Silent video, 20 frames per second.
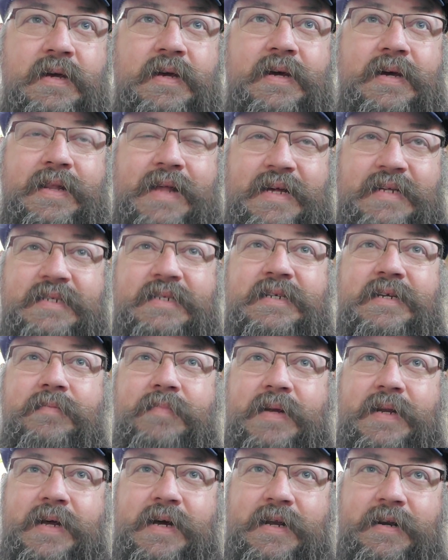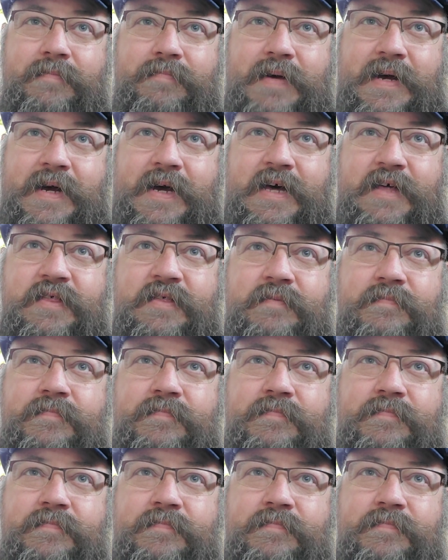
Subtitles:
That sent me down a path.